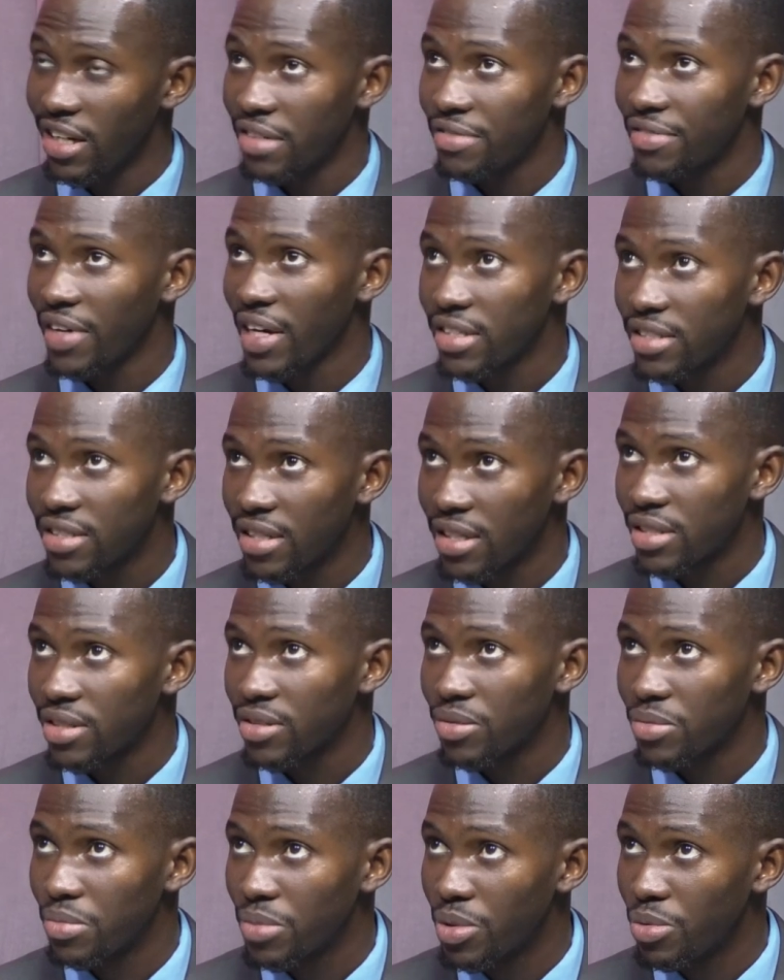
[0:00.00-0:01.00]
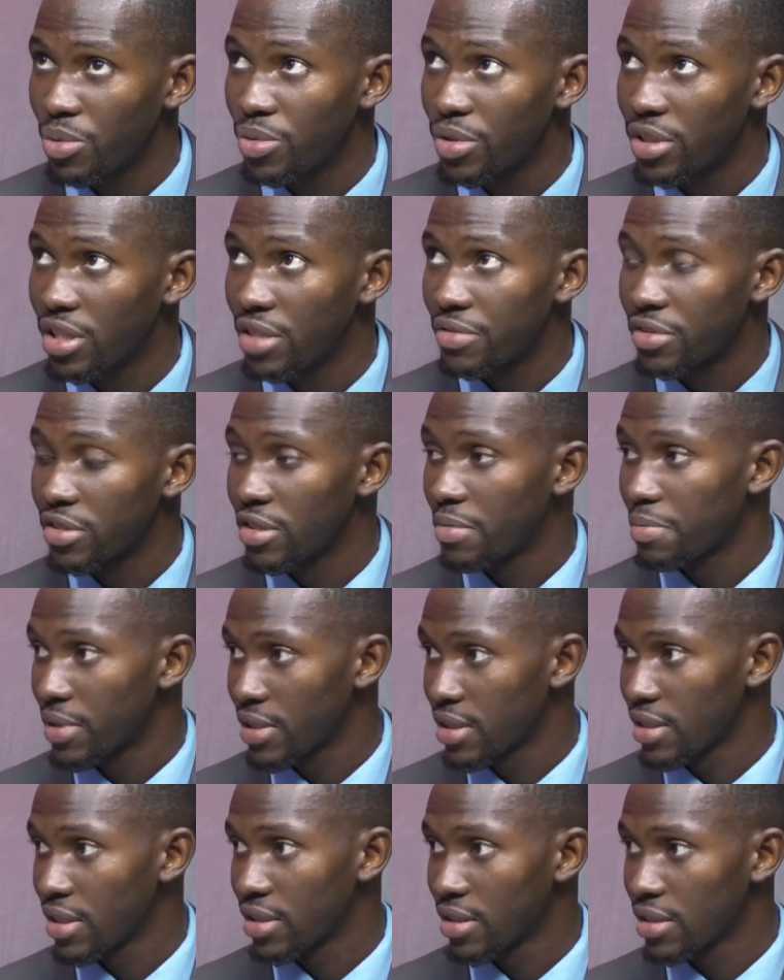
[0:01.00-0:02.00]
The advice that we will give to the
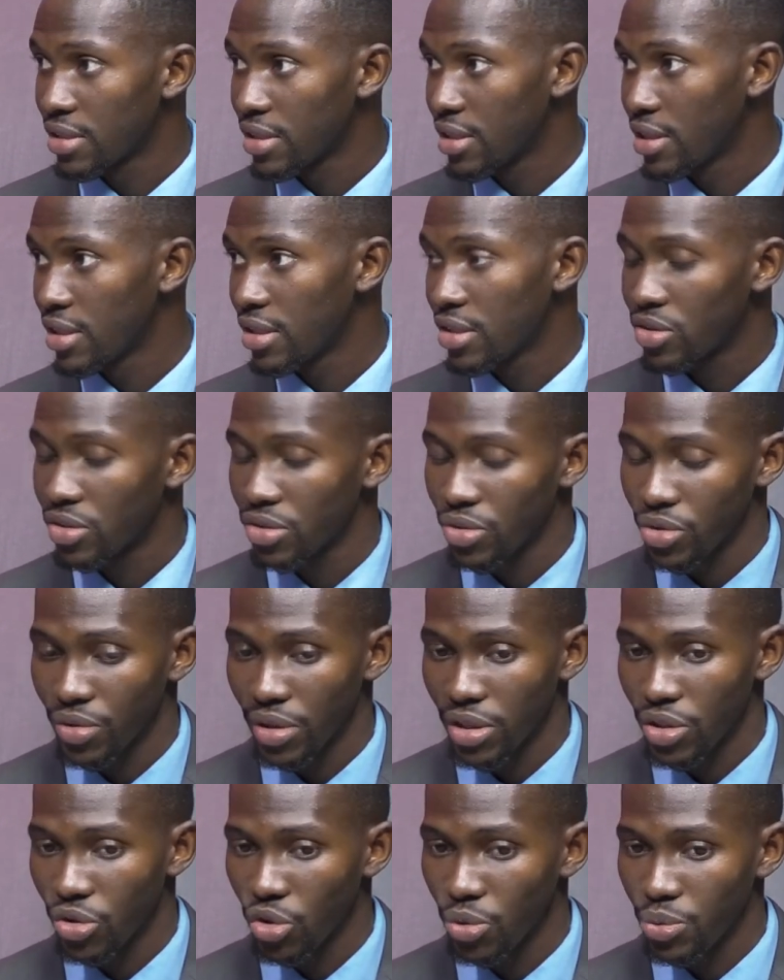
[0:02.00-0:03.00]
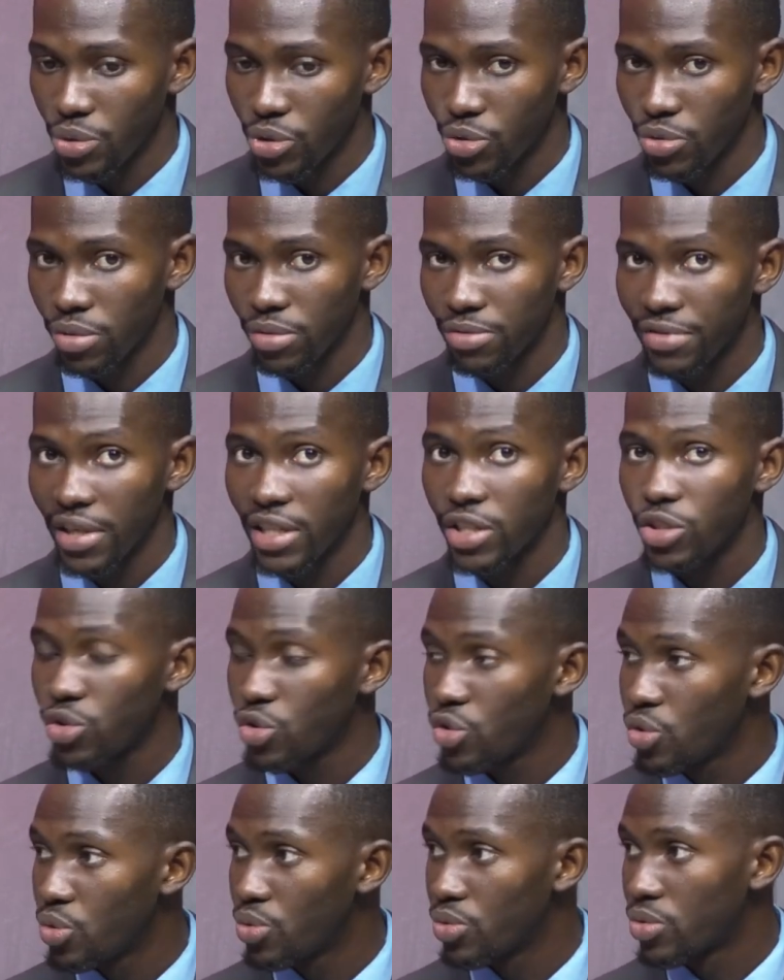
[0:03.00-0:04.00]
presidency is actually always to
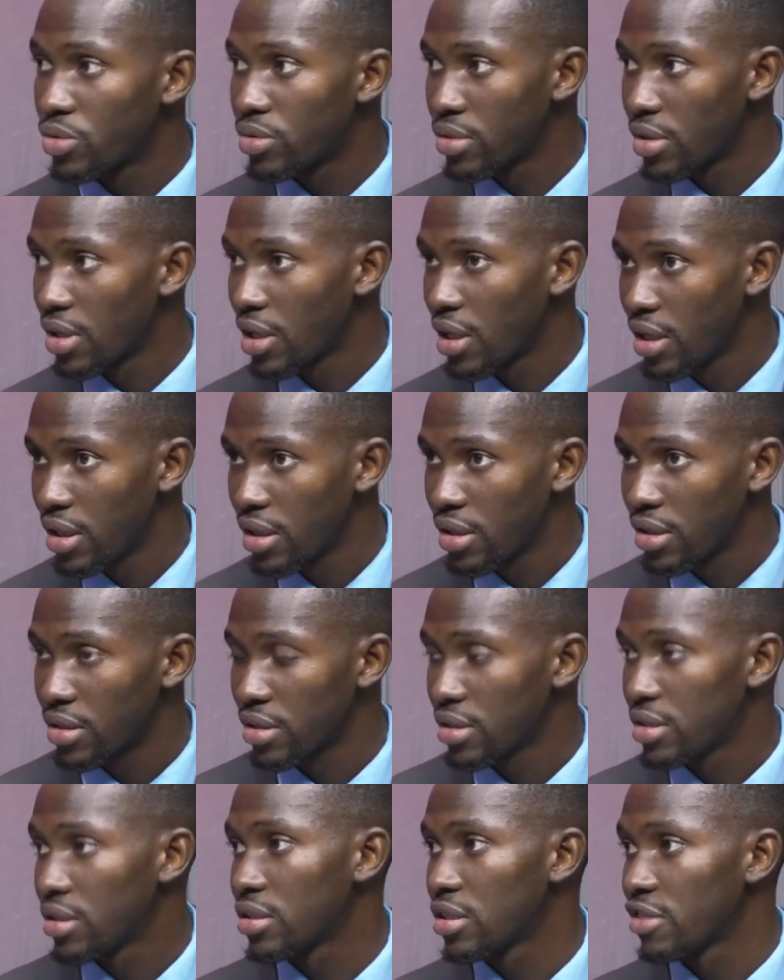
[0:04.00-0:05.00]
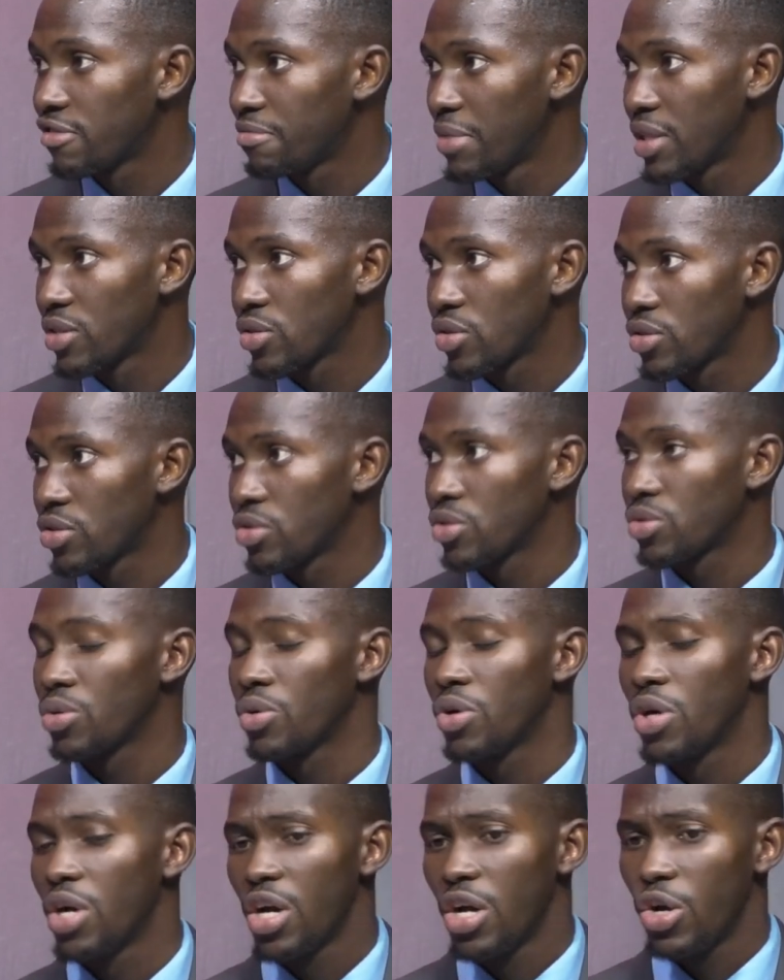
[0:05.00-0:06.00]
fine-tune restrictive measures.
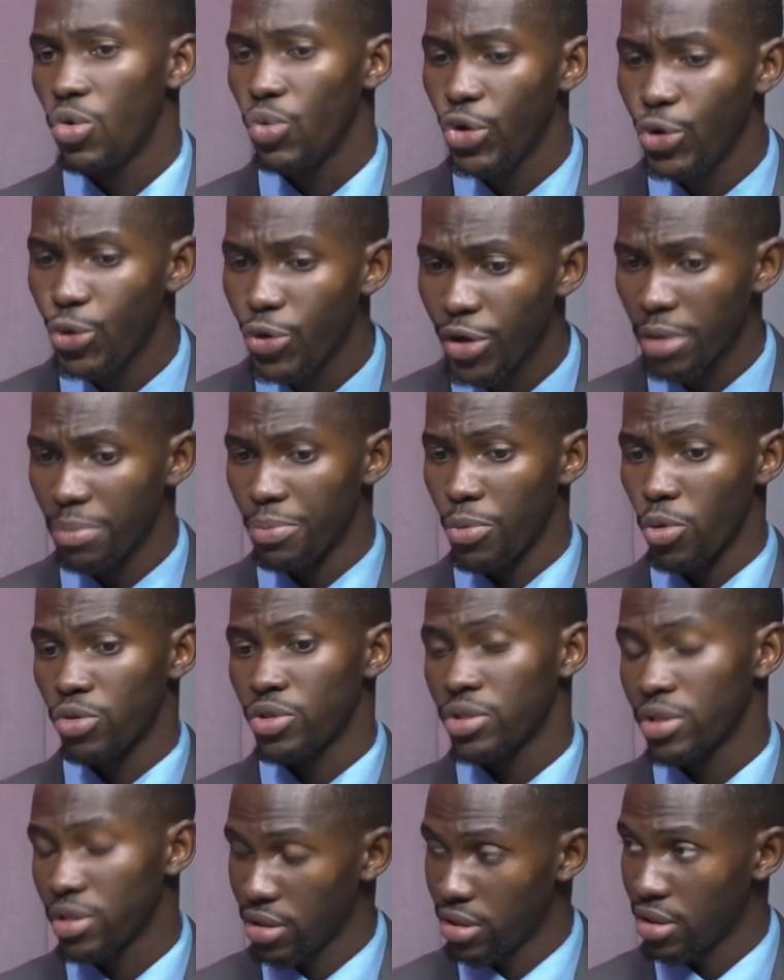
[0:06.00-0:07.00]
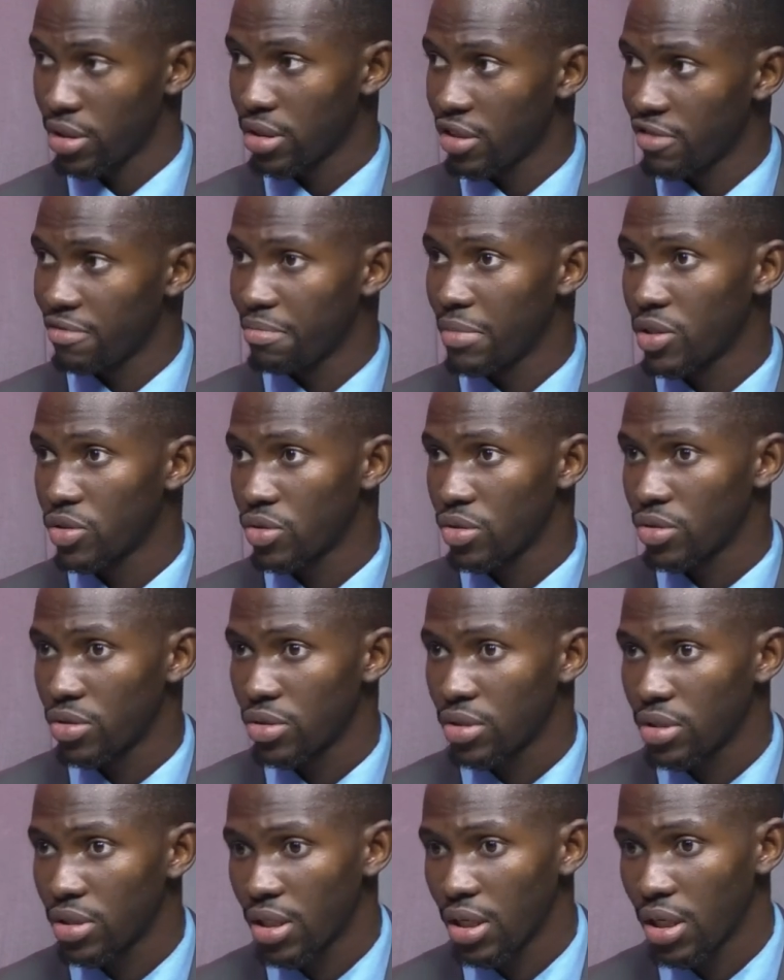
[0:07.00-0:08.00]
So when you impose restrictive
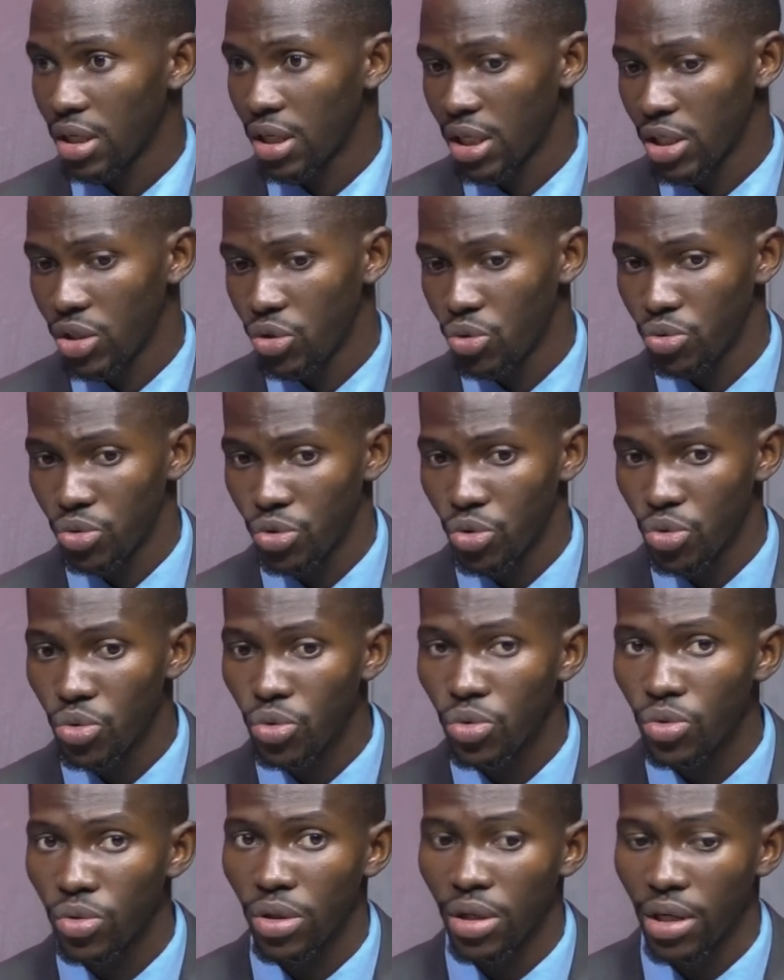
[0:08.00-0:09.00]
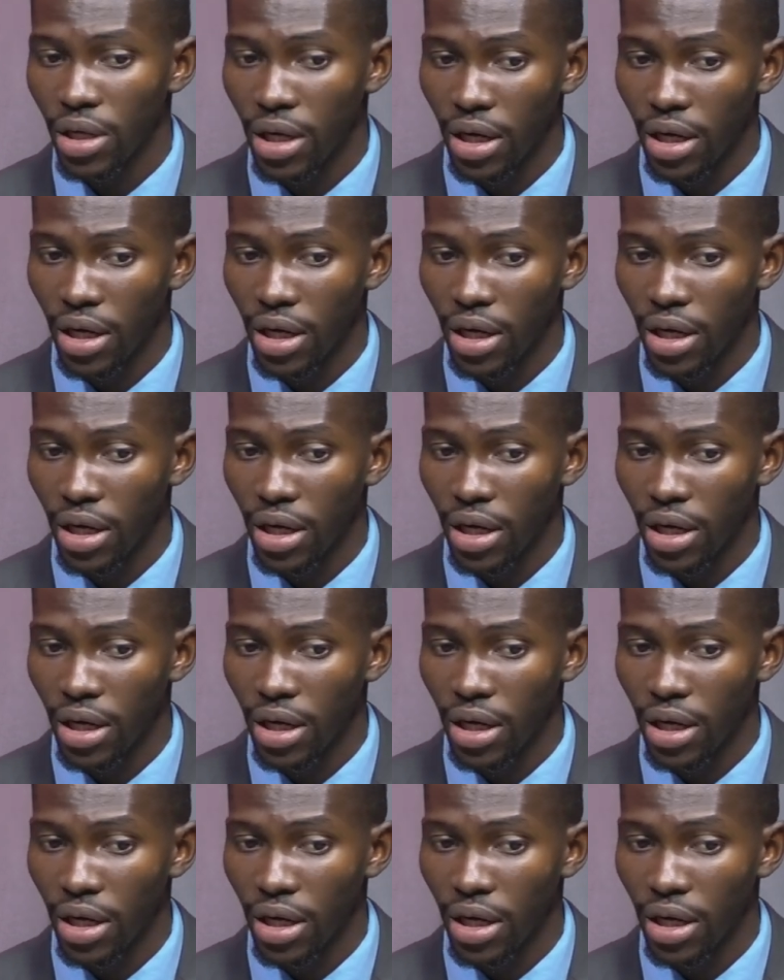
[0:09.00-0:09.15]
measures, you